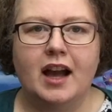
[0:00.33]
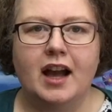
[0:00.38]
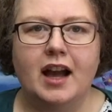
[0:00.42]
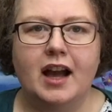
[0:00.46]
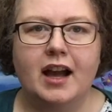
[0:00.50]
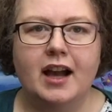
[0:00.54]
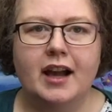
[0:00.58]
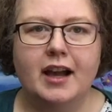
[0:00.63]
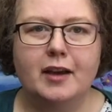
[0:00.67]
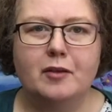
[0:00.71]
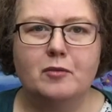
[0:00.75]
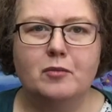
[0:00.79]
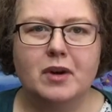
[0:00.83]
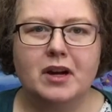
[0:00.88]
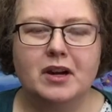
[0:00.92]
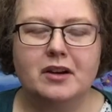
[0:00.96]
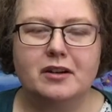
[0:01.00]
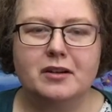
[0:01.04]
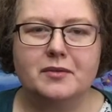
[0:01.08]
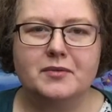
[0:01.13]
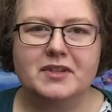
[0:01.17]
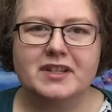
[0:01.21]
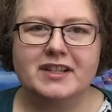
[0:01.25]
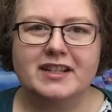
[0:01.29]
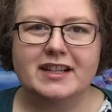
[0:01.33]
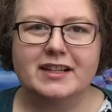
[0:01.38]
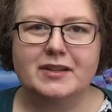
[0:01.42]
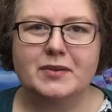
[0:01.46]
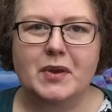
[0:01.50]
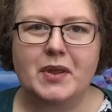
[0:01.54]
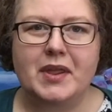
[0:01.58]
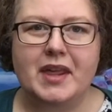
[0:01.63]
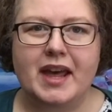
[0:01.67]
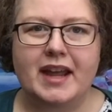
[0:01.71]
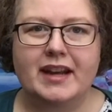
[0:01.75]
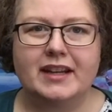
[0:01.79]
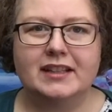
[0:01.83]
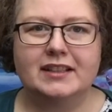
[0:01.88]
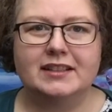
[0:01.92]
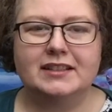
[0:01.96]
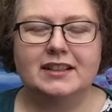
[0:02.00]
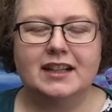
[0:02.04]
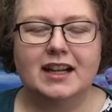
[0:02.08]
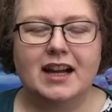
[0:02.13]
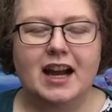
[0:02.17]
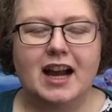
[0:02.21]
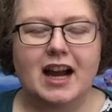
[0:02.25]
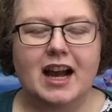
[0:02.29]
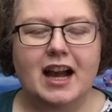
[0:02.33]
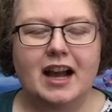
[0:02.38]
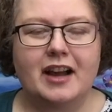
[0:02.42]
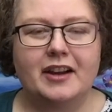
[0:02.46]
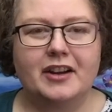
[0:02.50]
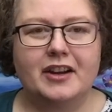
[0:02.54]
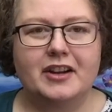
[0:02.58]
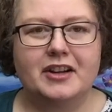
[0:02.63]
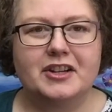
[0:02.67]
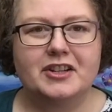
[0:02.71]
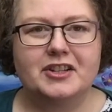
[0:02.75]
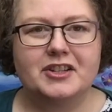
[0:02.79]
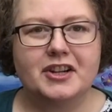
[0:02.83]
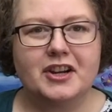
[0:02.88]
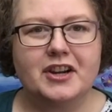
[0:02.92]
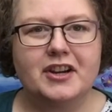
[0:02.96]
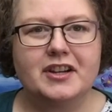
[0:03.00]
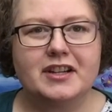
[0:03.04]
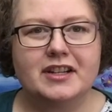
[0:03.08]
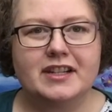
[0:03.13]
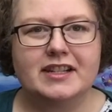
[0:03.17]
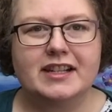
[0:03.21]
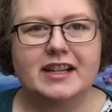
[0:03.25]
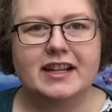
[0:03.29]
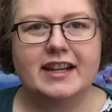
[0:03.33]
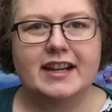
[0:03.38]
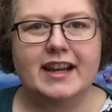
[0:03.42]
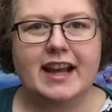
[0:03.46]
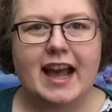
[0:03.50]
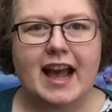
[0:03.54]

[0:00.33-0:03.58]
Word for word: Hi, welcome to Knit with Hannah. I'm going to show you today